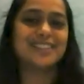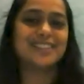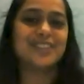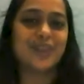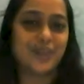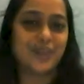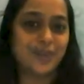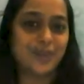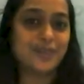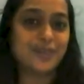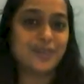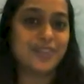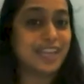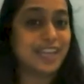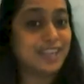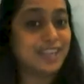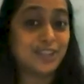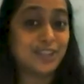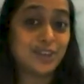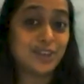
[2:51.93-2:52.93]
So,
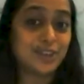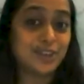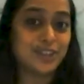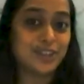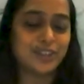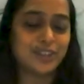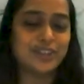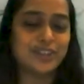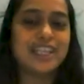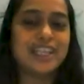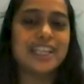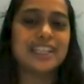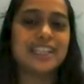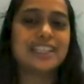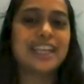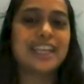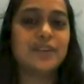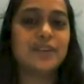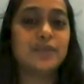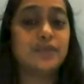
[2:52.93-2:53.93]
I told you
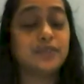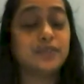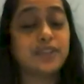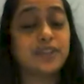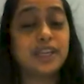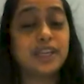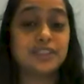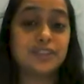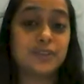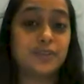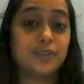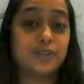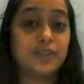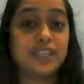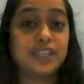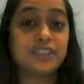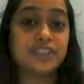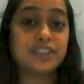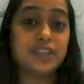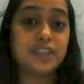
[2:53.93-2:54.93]
that there is a
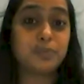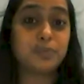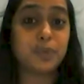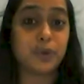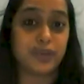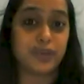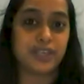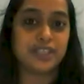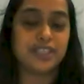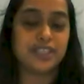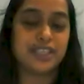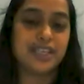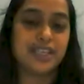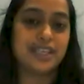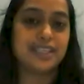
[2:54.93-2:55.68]
freezing point.